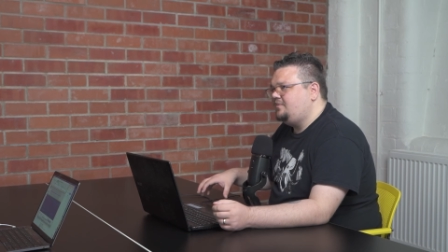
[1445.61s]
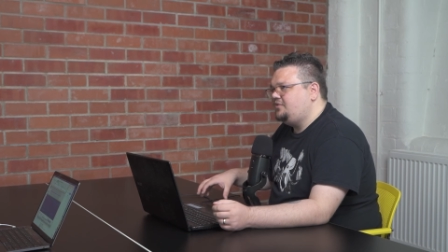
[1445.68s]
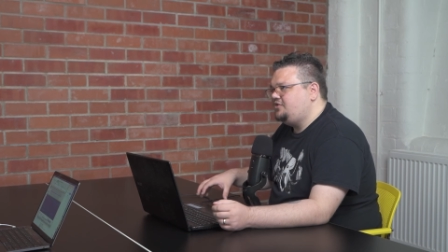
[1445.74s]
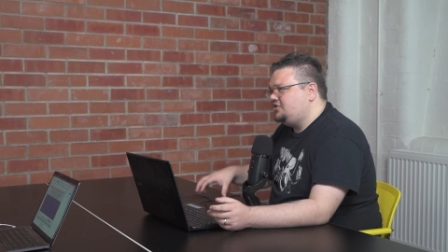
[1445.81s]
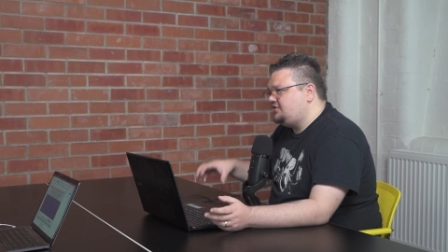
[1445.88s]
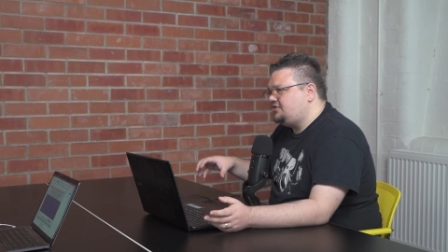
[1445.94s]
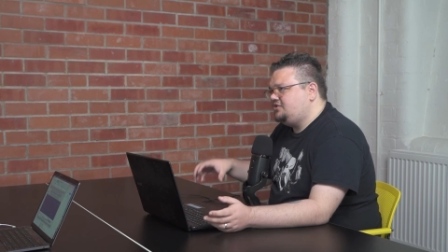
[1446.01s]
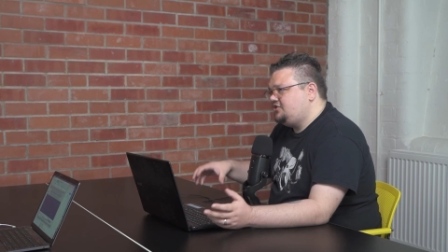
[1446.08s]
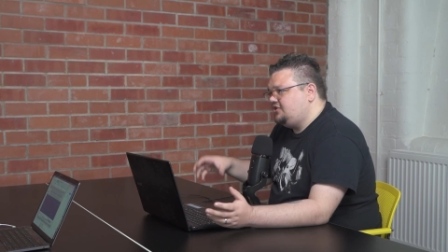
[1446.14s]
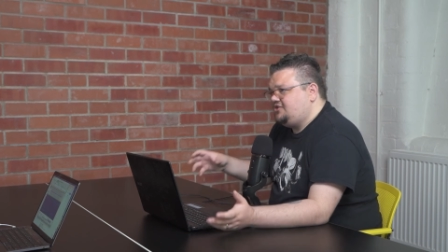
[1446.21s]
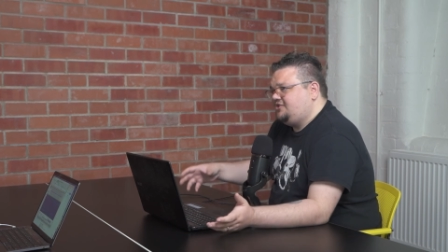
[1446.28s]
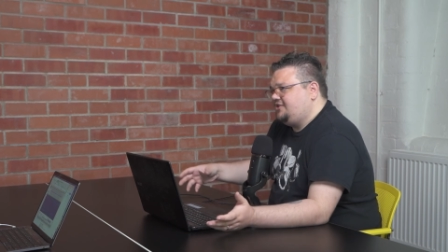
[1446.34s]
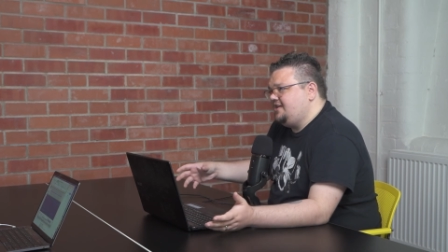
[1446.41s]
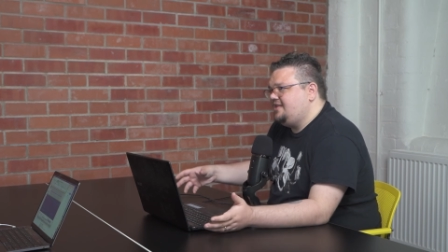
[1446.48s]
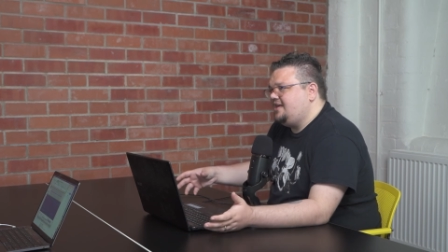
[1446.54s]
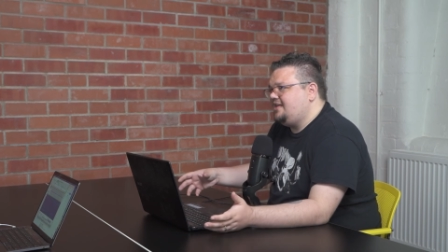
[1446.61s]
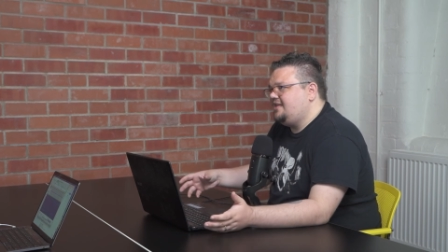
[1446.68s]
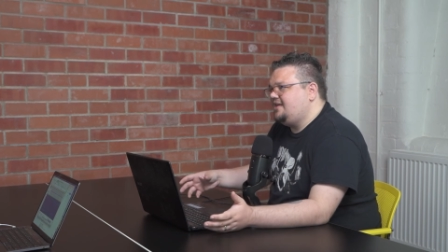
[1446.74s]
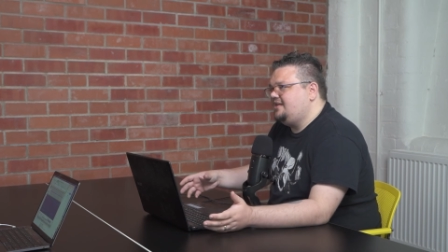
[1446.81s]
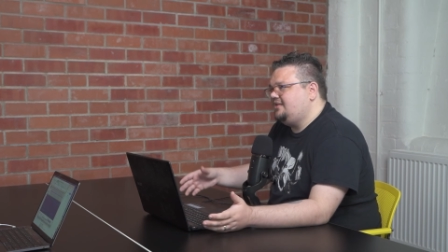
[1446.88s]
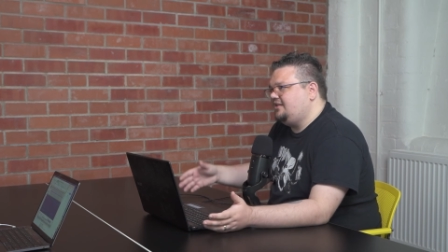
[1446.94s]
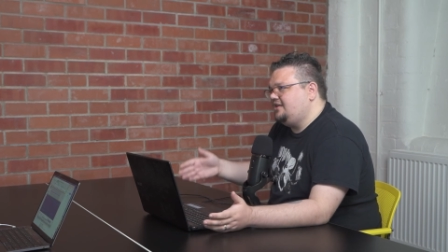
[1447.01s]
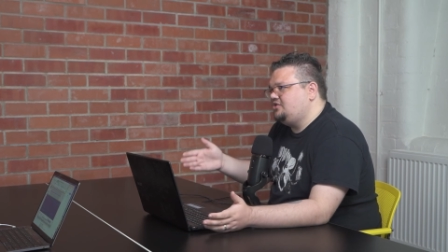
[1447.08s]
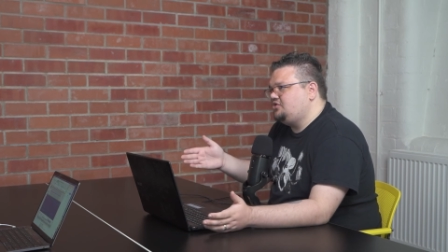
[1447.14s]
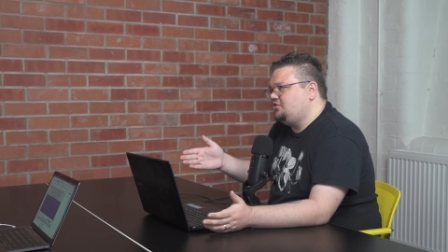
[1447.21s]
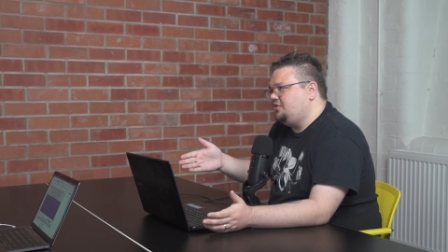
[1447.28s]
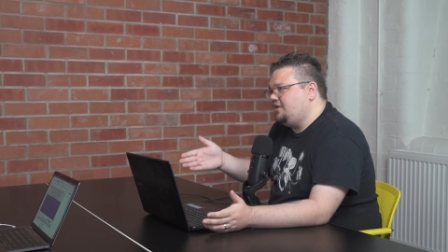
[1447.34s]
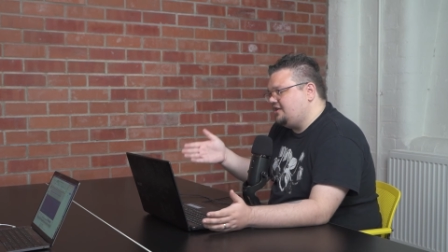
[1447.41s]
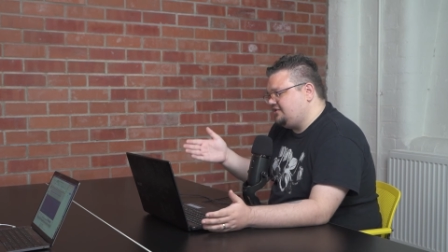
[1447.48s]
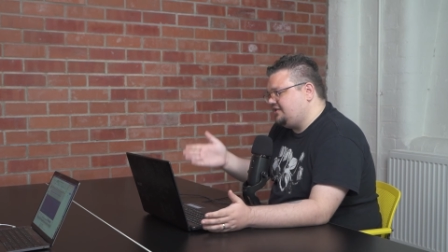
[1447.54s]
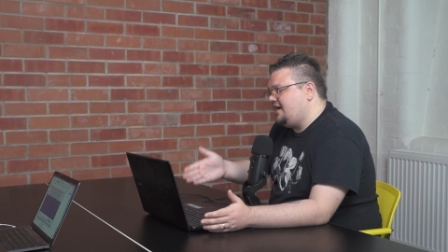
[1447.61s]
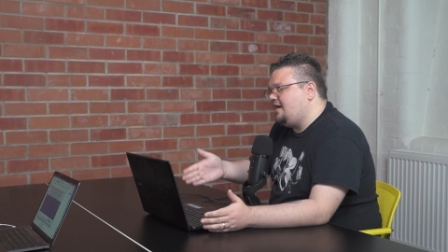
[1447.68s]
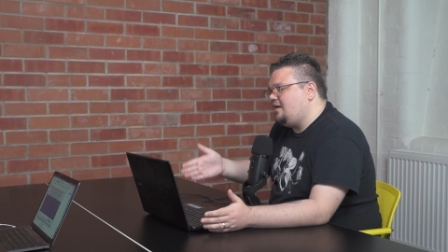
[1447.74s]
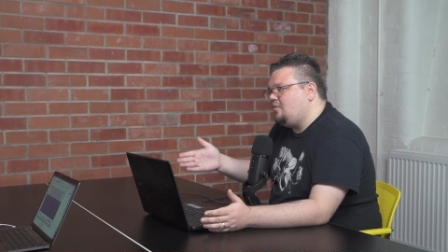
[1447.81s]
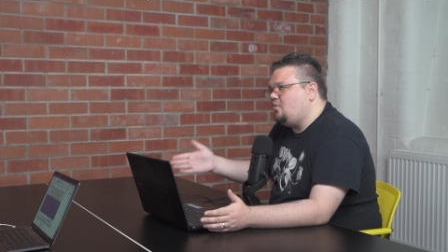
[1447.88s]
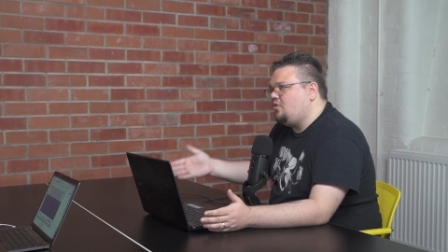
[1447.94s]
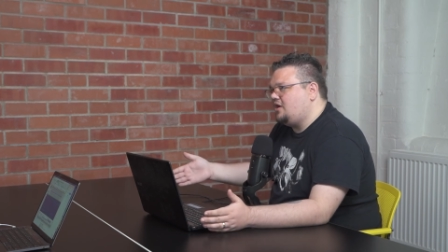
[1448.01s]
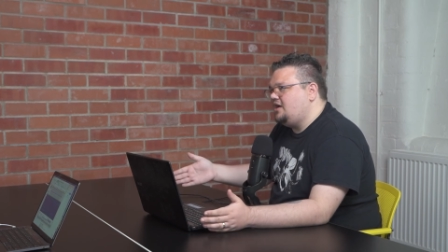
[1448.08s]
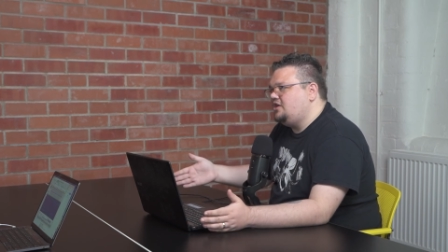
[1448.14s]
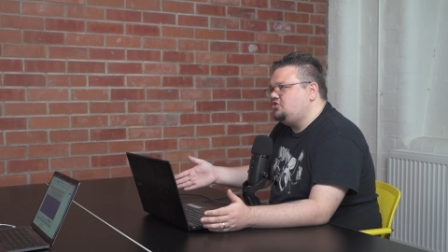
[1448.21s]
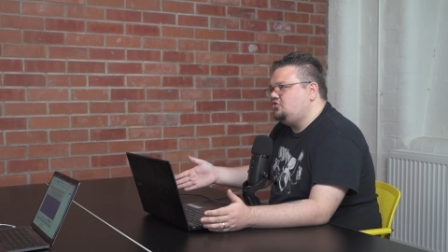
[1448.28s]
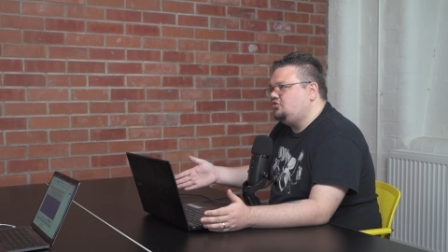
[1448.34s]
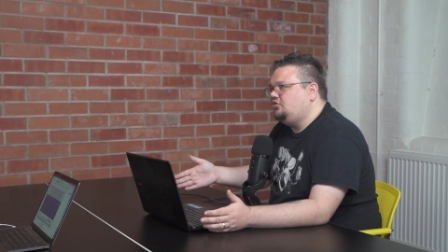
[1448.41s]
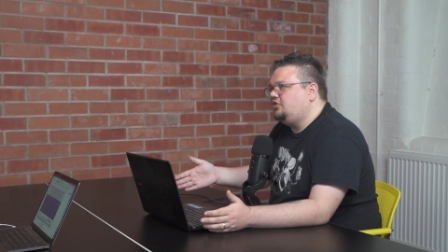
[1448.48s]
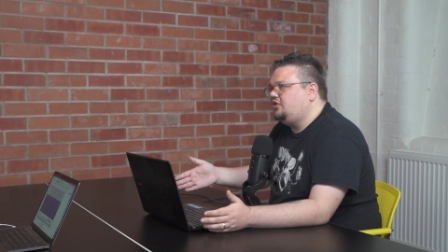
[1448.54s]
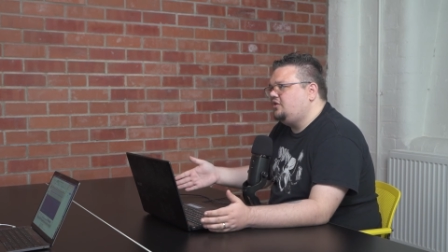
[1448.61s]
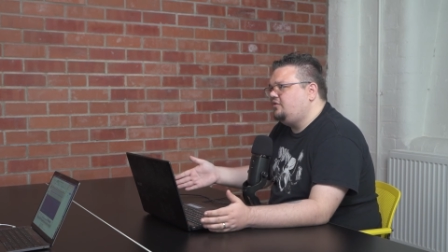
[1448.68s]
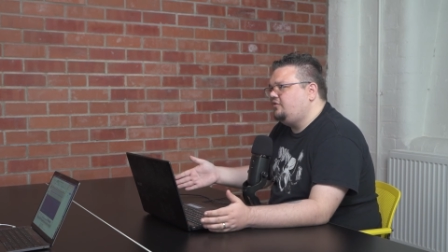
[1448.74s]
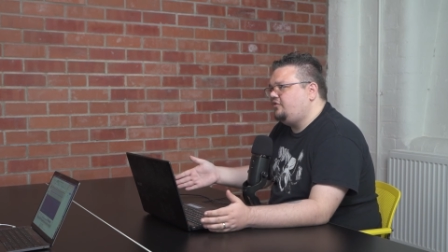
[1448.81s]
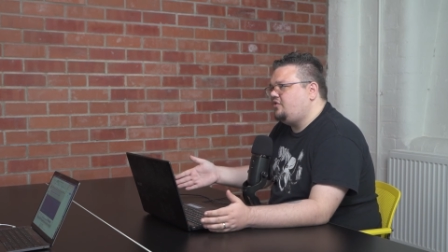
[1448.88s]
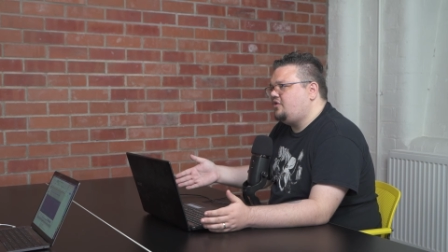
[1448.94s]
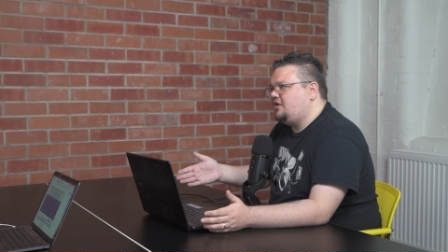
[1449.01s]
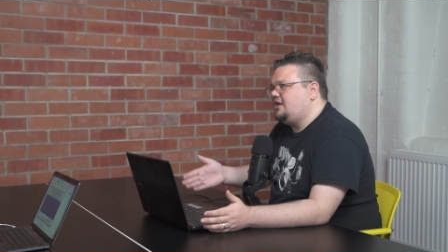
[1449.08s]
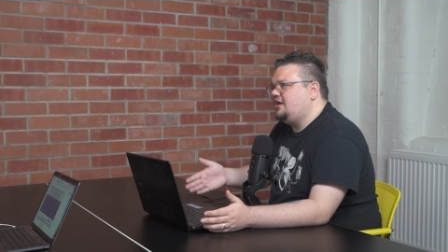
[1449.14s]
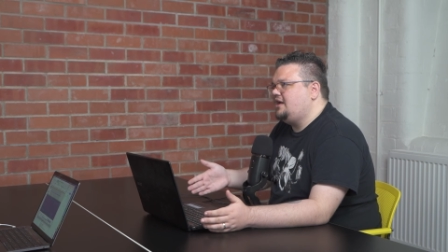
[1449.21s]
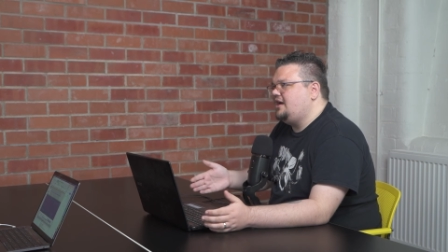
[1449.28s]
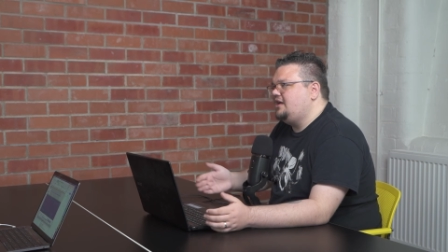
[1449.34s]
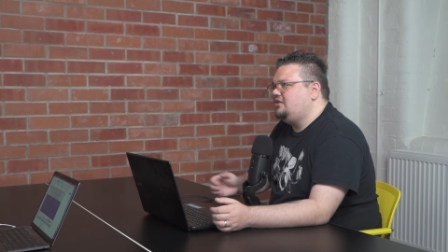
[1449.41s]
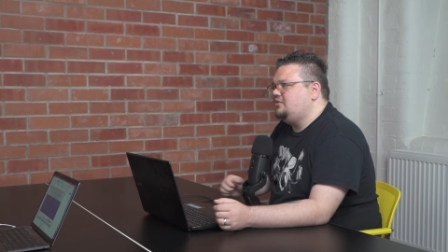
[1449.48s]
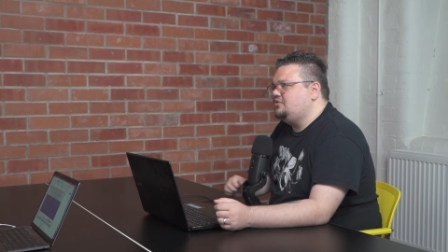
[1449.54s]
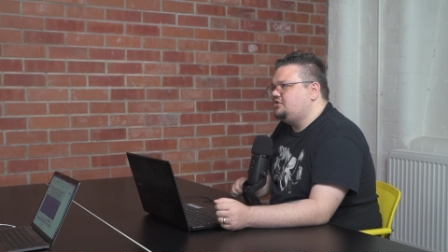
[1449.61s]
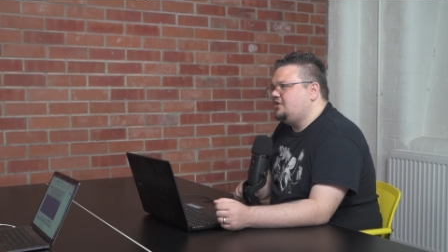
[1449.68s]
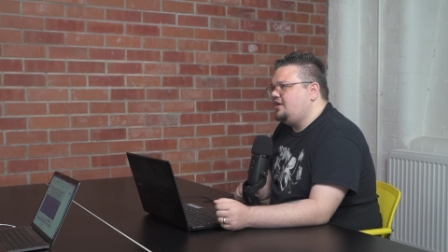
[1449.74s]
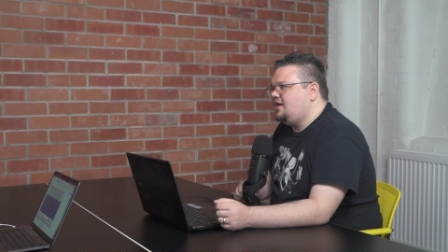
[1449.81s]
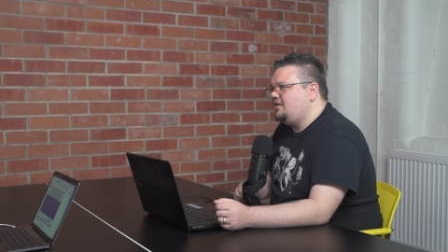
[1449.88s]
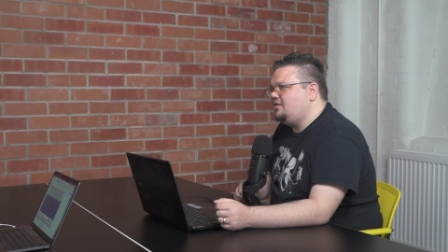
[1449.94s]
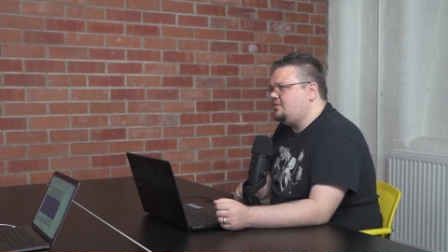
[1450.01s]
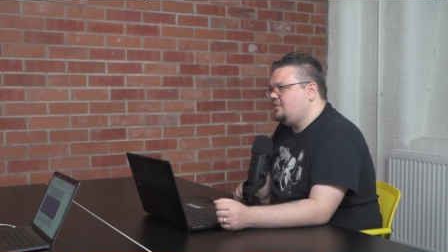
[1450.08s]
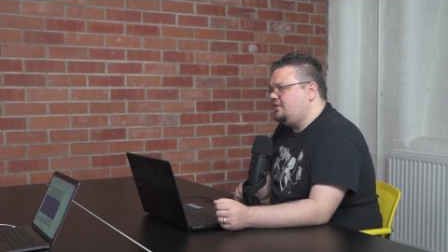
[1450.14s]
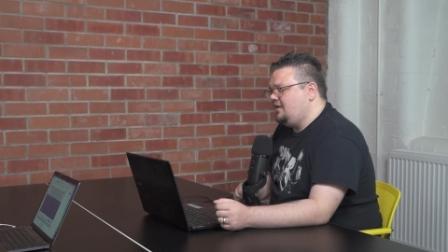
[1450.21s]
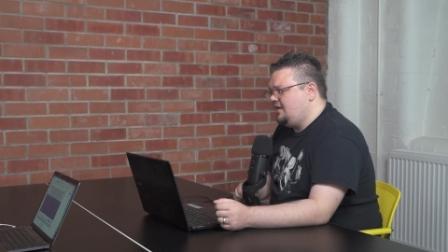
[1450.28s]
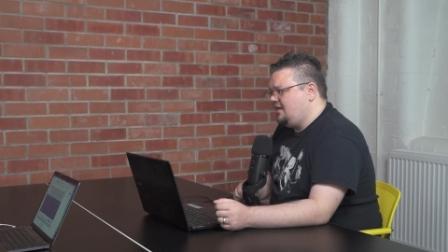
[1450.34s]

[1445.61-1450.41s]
Just say that then. Like, so is that what it is you're looking for in an ideal scenario?